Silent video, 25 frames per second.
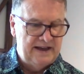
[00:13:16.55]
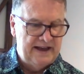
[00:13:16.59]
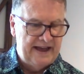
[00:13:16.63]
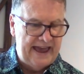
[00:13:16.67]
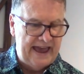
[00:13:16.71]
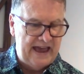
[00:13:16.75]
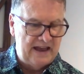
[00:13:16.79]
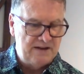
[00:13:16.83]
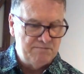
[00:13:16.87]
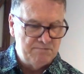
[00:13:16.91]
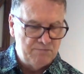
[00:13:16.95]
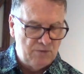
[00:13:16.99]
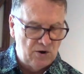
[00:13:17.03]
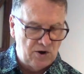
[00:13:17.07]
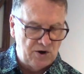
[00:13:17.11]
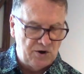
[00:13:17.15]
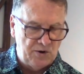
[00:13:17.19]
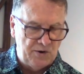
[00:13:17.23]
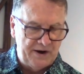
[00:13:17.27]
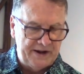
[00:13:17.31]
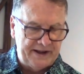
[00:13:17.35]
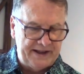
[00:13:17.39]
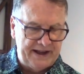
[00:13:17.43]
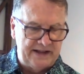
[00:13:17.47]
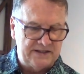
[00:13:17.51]
and
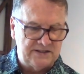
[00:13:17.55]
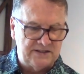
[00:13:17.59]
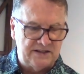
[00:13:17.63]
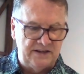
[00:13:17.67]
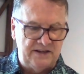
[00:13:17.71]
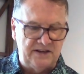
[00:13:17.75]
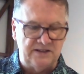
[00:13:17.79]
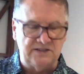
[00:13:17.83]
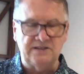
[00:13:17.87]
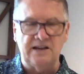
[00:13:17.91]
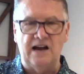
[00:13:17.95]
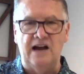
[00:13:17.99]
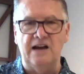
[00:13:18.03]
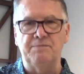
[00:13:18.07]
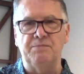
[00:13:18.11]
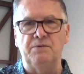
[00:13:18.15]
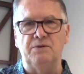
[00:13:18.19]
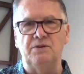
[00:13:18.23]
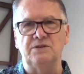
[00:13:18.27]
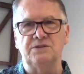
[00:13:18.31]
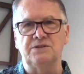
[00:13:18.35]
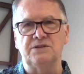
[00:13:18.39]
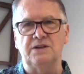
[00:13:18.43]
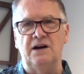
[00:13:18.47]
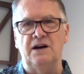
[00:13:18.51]
murder against the
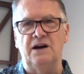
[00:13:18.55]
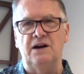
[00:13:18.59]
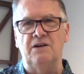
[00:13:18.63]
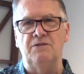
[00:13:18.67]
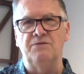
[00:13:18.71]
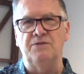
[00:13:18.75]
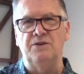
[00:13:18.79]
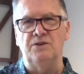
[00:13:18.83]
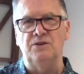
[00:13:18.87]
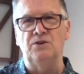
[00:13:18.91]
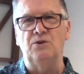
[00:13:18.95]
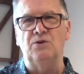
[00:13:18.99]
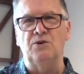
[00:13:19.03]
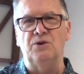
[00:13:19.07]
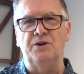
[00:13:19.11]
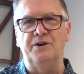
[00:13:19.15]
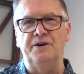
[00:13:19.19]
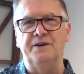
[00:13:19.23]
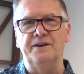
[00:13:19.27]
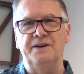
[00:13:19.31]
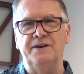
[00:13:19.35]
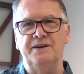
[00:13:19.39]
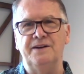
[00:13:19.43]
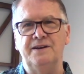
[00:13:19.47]
disciples of the Lord.